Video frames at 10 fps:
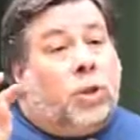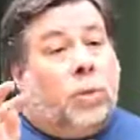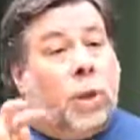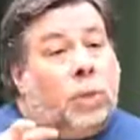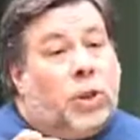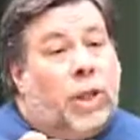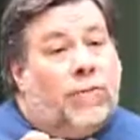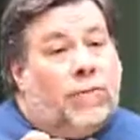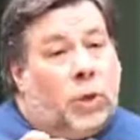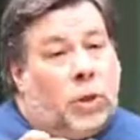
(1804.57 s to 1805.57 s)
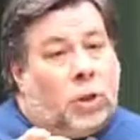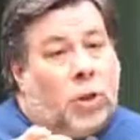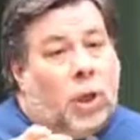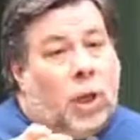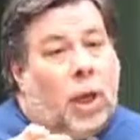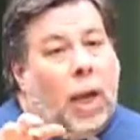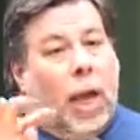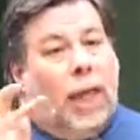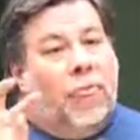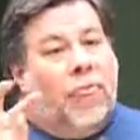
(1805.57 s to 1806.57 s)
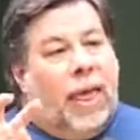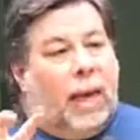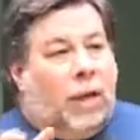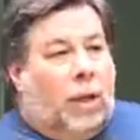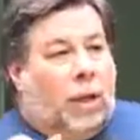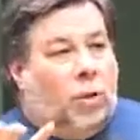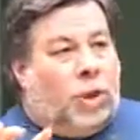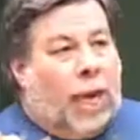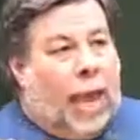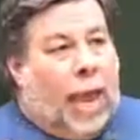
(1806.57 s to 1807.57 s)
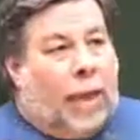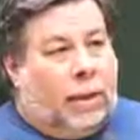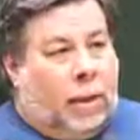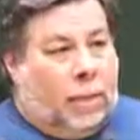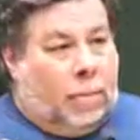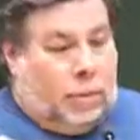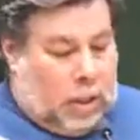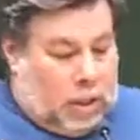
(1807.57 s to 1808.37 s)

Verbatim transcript: the two numbers in first, and then you say add them.